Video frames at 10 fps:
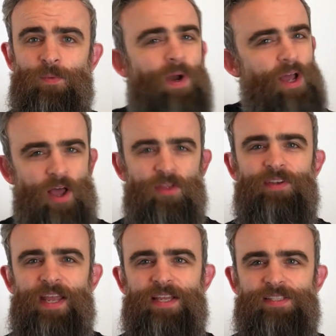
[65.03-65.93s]
while other
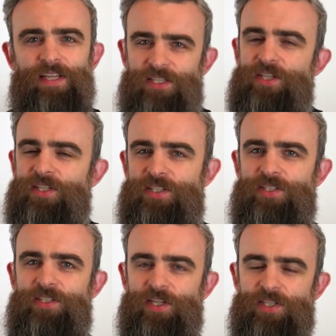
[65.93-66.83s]
days it just
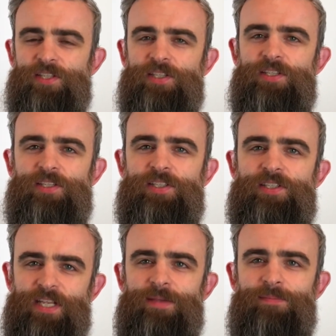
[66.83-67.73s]
doesn't
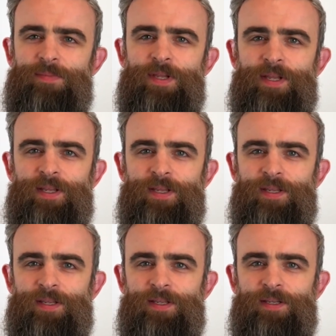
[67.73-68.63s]
seem
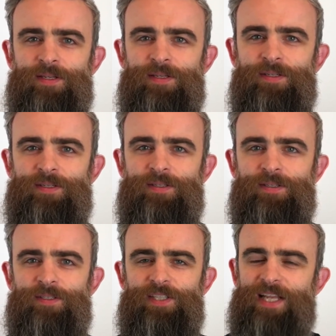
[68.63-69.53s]

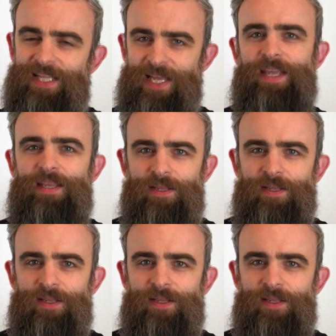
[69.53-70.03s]
to click.